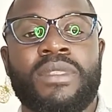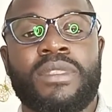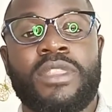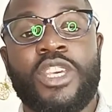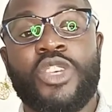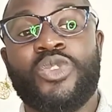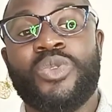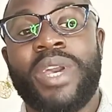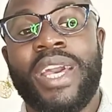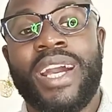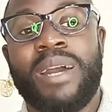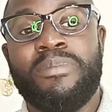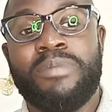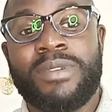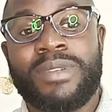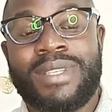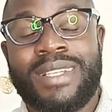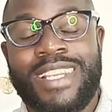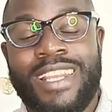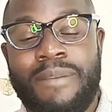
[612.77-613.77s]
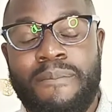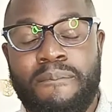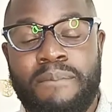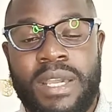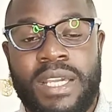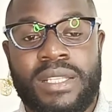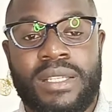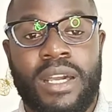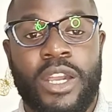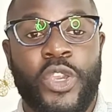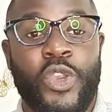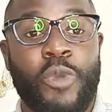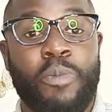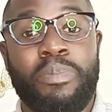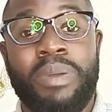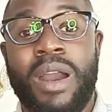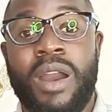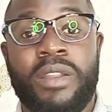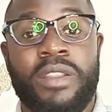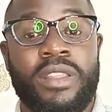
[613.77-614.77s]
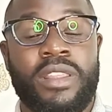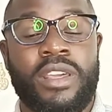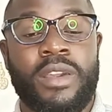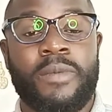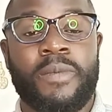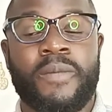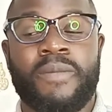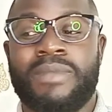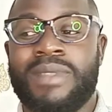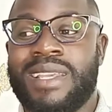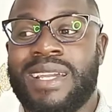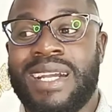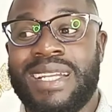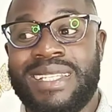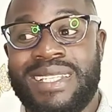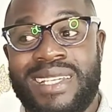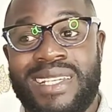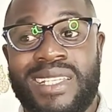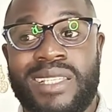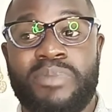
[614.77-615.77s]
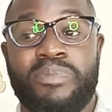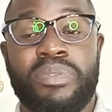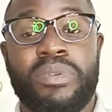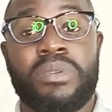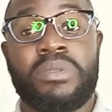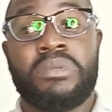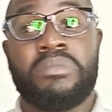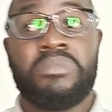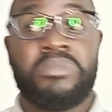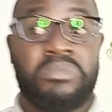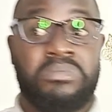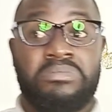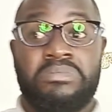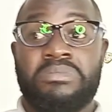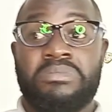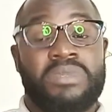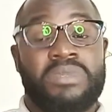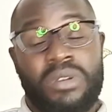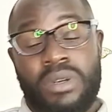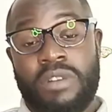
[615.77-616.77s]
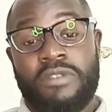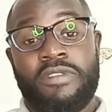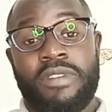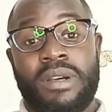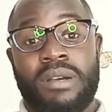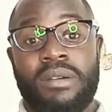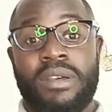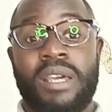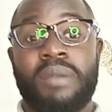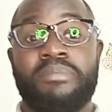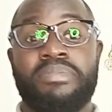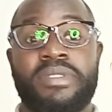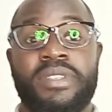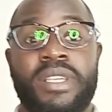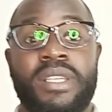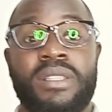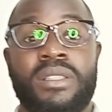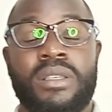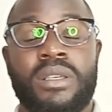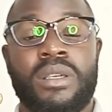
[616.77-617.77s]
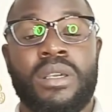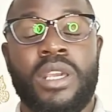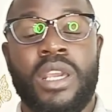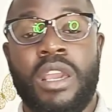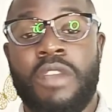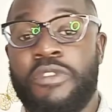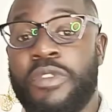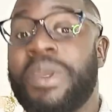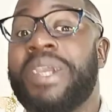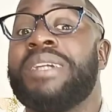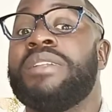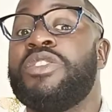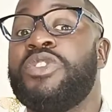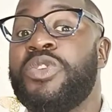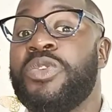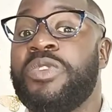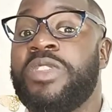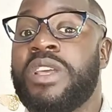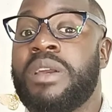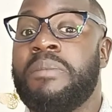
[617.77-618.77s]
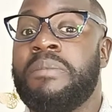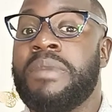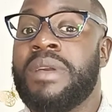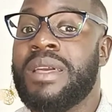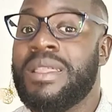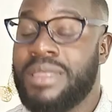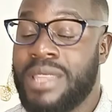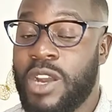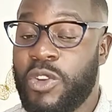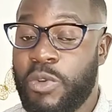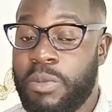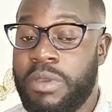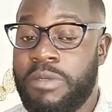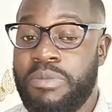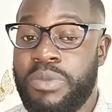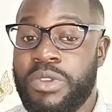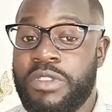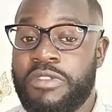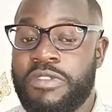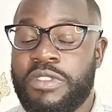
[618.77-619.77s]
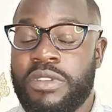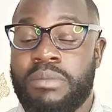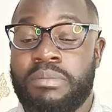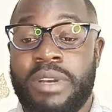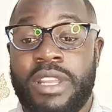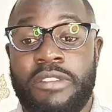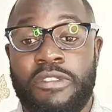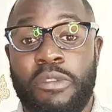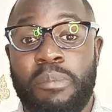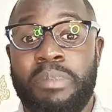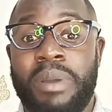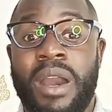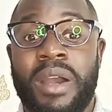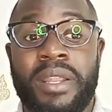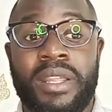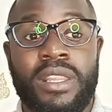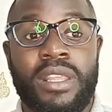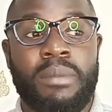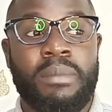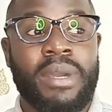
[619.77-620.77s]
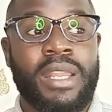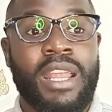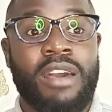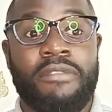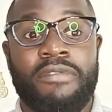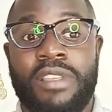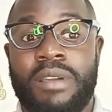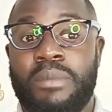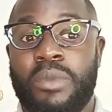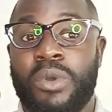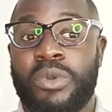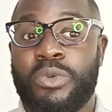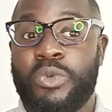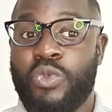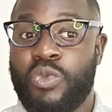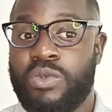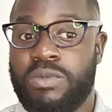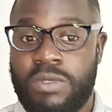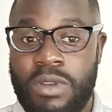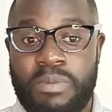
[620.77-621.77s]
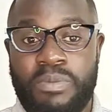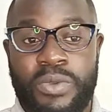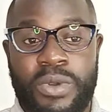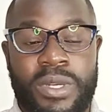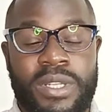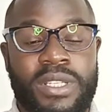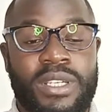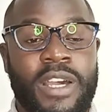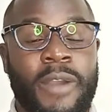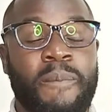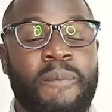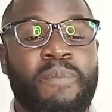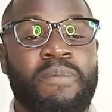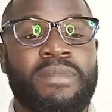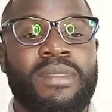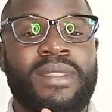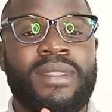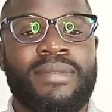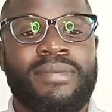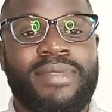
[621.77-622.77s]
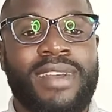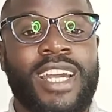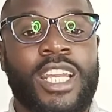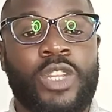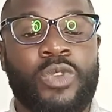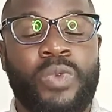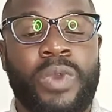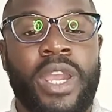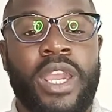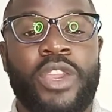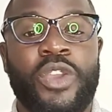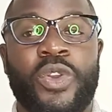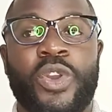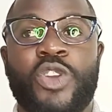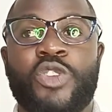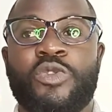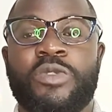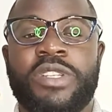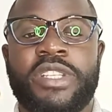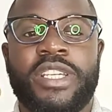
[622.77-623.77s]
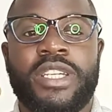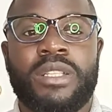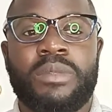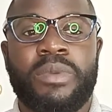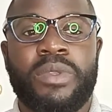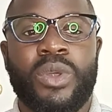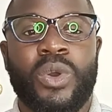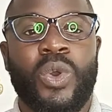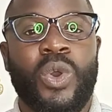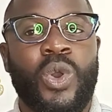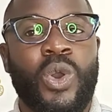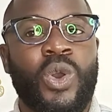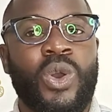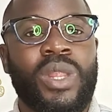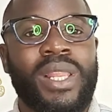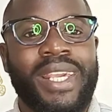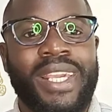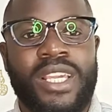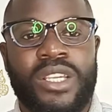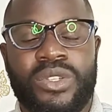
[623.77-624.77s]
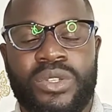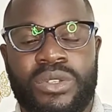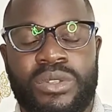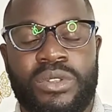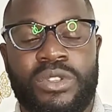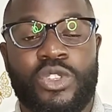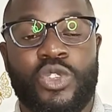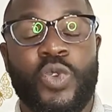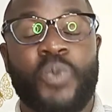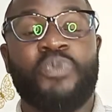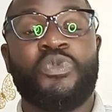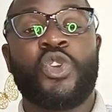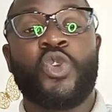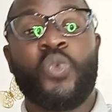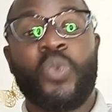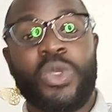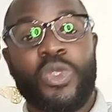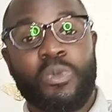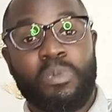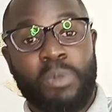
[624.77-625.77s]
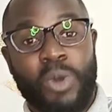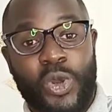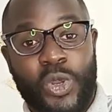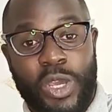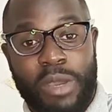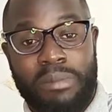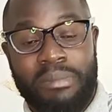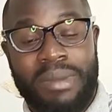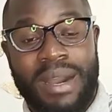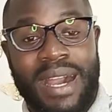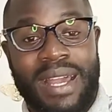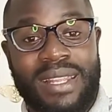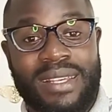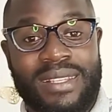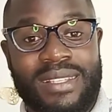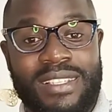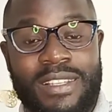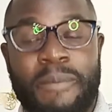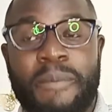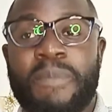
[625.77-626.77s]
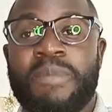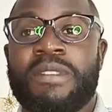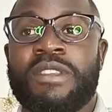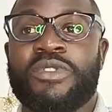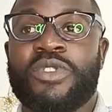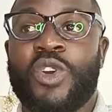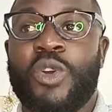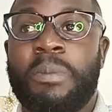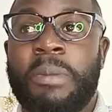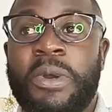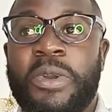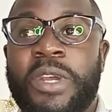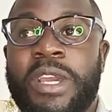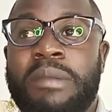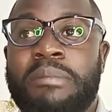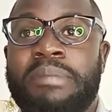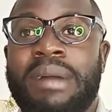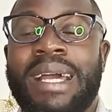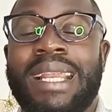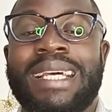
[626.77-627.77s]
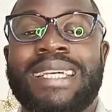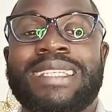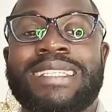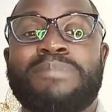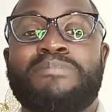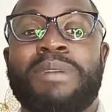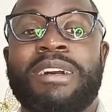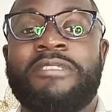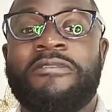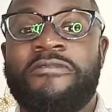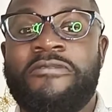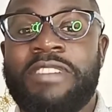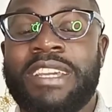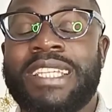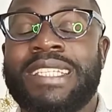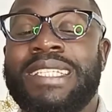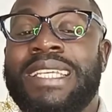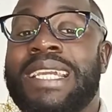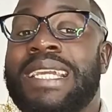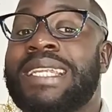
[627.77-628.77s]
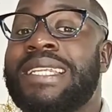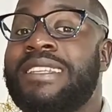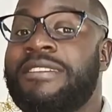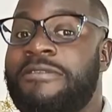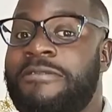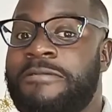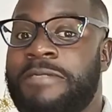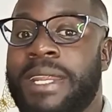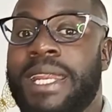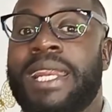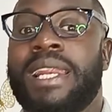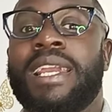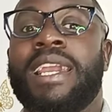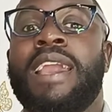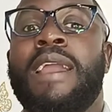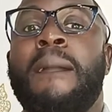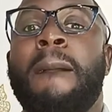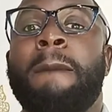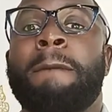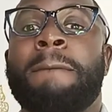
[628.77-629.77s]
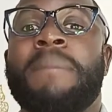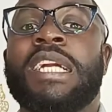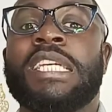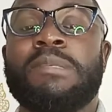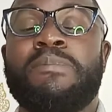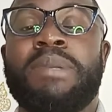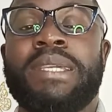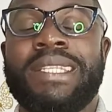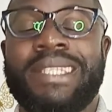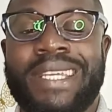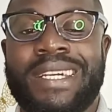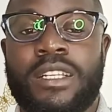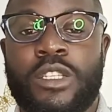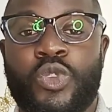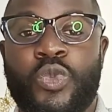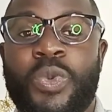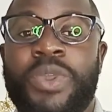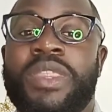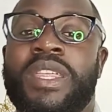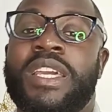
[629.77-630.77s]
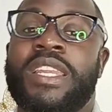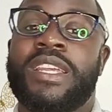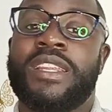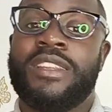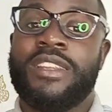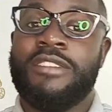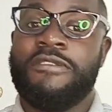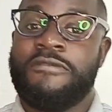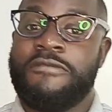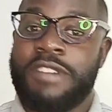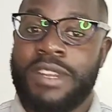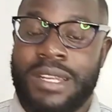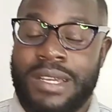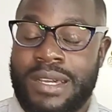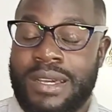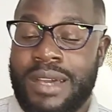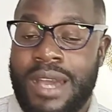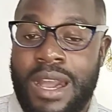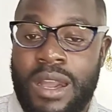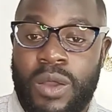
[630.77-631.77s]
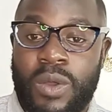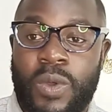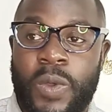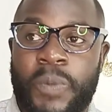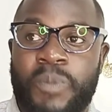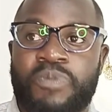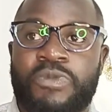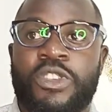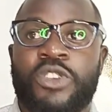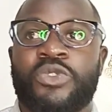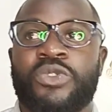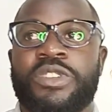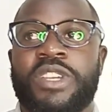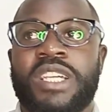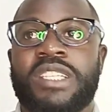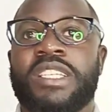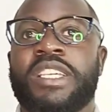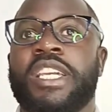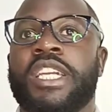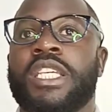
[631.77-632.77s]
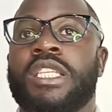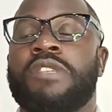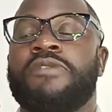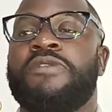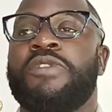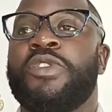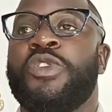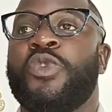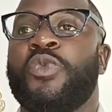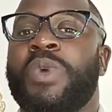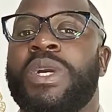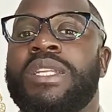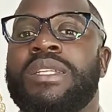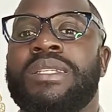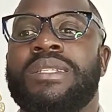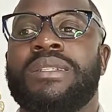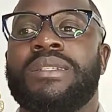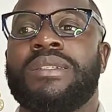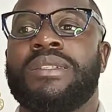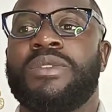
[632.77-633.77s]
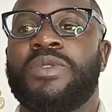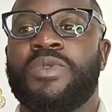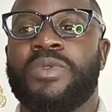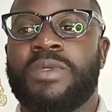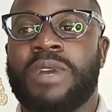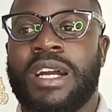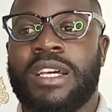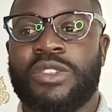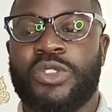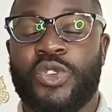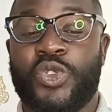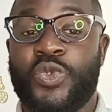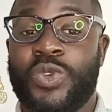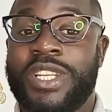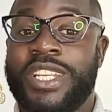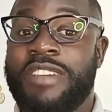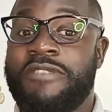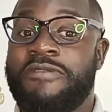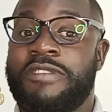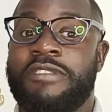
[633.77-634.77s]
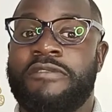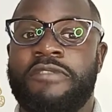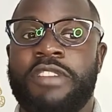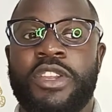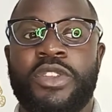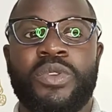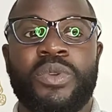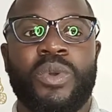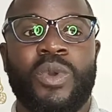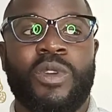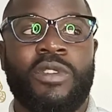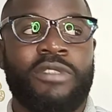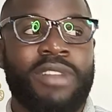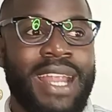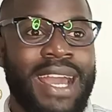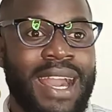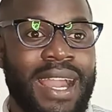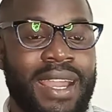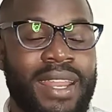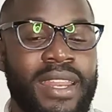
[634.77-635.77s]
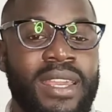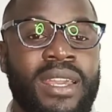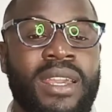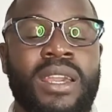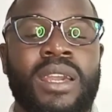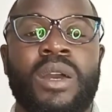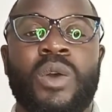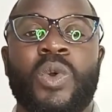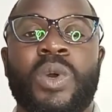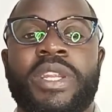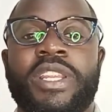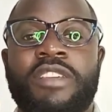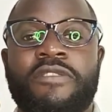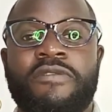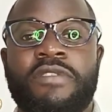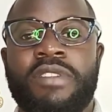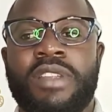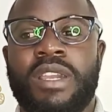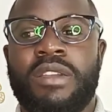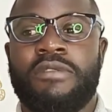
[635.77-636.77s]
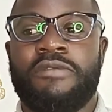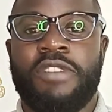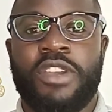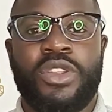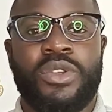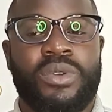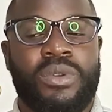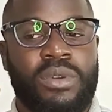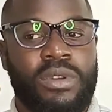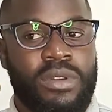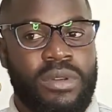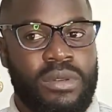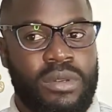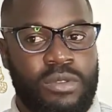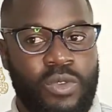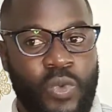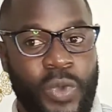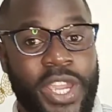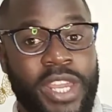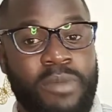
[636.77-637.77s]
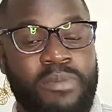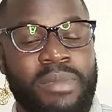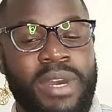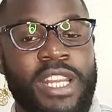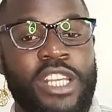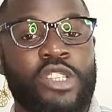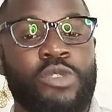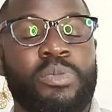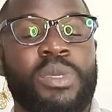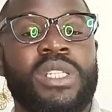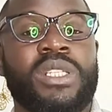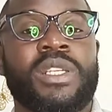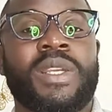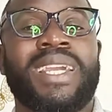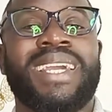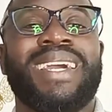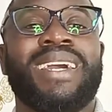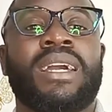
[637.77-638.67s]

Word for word: These will help you sleep better. You powder them, a teaspoon of uh, hemp seeds. If you can chew them, that would be beautiful. But if you powder them and add them on warm water, that's where you're going to deal with all issues to do with mono imbalance. So mono imbalance manifesting differently must be dealt with in a different angle. So just in case for you want to us to do a different video on acne or a different video on weight management